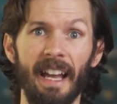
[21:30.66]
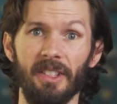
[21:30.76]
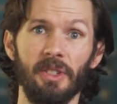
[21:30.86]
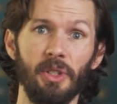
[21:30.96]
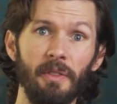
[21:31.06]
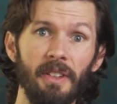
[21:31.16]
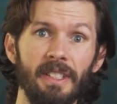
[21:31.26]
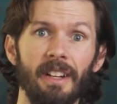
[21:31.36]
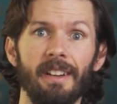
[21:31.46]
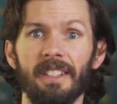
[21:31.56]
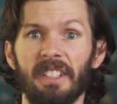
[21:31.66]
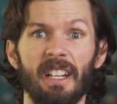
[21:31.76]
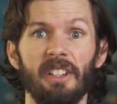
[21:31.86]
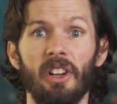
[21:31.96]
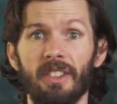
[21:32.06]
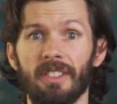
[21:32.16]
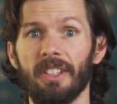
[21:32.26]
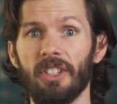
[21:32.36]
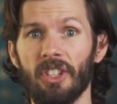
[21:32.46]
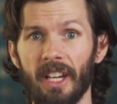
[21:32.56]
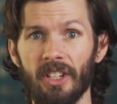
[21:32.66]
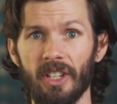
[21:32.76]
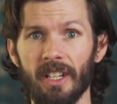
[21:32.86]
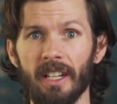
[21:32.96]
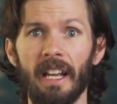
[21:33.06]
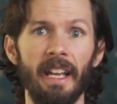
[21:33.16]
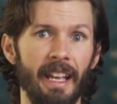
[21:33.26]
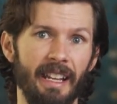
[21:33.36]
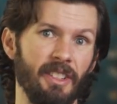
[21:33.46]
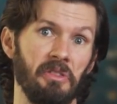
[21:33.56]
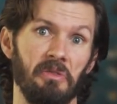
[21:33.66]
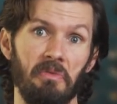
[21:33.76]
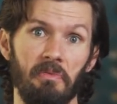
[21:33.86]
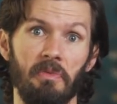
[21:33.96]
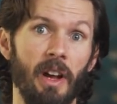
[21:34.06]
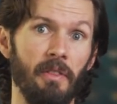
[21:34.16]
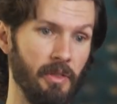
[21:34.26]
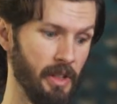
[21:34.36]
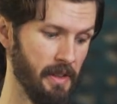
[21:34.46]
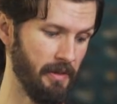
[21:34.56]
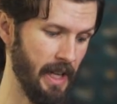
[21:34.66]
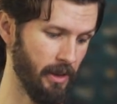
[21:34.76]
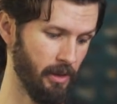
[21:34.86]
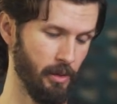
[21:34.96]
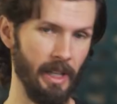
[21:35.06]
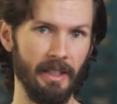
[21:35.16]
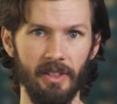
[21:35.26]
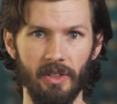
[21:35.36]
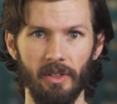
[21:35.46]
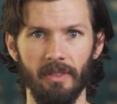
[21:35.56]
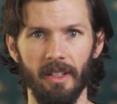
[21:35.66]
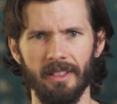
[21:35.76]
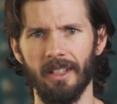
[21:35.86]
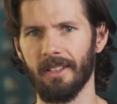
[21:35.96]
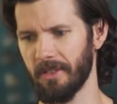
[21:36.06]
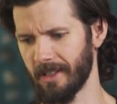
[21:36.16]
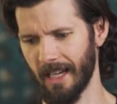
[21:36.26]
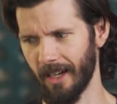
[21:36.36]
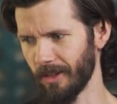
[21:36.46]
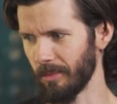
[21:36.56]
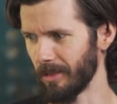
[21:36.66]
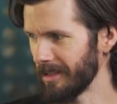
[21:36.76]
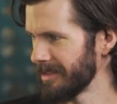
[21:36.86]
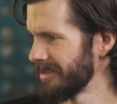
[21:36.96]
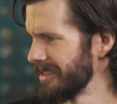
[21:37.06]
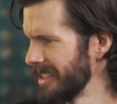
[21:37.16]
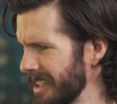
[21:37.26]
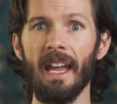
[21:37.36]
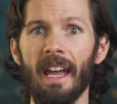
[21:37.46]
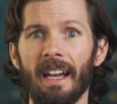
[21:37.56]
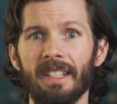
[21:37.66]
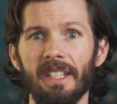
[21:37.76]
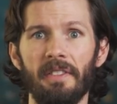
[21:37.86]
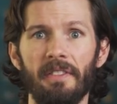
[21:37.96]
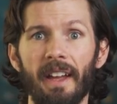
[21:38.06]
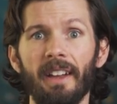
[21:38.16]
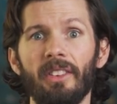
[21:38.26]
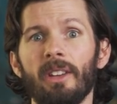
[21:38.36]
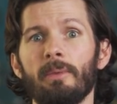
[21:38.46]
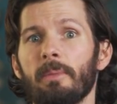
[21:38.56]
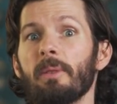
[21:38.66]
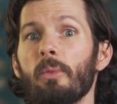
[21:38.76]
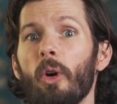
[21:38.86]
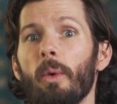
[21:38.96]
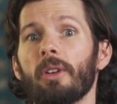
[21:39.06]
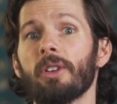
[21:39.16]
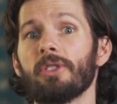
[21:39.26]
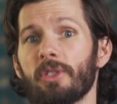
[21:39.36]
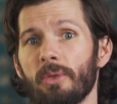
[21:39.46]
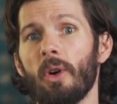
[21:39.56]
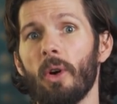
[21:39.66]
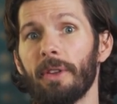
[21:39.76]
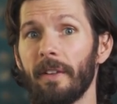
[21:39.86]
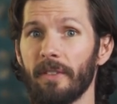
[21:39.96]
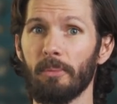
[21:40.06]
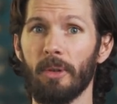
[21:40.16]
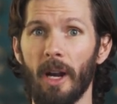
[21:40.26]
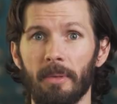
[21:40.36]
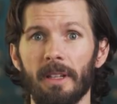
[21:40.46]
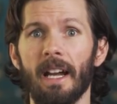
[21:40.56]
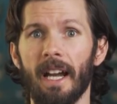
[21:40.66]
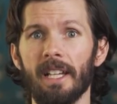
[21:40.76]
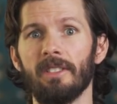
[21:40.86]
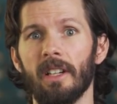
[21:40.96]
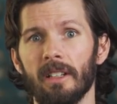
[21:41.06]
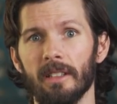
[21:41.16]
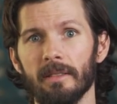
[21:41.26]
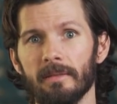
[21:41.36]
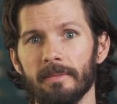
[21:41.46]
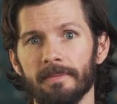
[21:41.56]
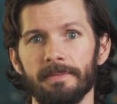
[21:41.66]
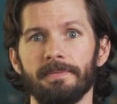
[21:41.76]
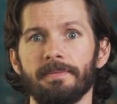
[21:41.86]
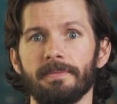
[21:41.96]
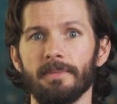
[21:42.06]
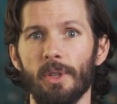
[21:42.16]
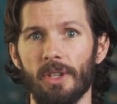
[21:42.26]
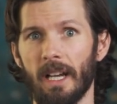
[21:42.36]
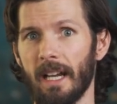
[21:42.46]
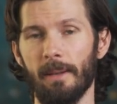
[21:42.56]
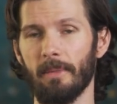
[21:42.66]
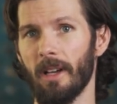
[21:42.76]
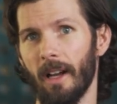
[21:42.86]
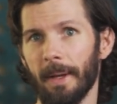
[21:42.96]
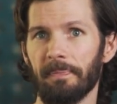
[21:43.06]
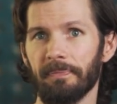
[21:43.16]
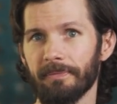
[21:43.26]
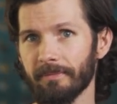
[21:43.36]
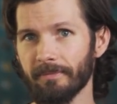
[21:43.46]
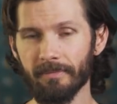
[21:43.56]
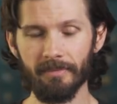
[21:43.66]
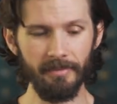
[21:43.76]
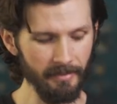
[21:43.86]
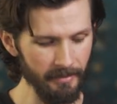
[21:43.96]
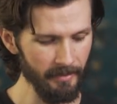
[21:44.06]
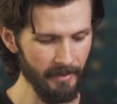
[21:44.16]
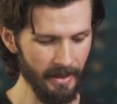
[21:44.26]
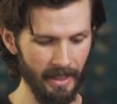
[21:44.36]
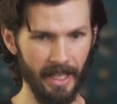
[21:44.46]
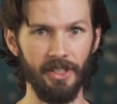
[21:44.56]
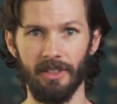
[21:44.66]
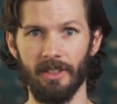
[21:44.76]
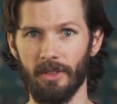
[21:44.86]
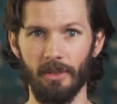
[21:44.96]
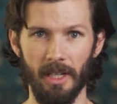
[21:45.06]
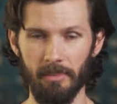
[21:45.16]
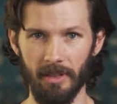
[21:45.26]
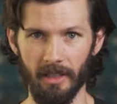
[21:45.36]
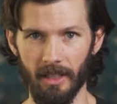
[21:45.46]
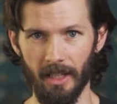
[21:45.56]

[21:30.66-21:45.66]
As the surface area is kind of constantly changing because it's not fully flat throughout the surface. That was terrible. As the effects seem to be more well controlled if you're properly hydrated, which I am not. I shouldn't do cupping today.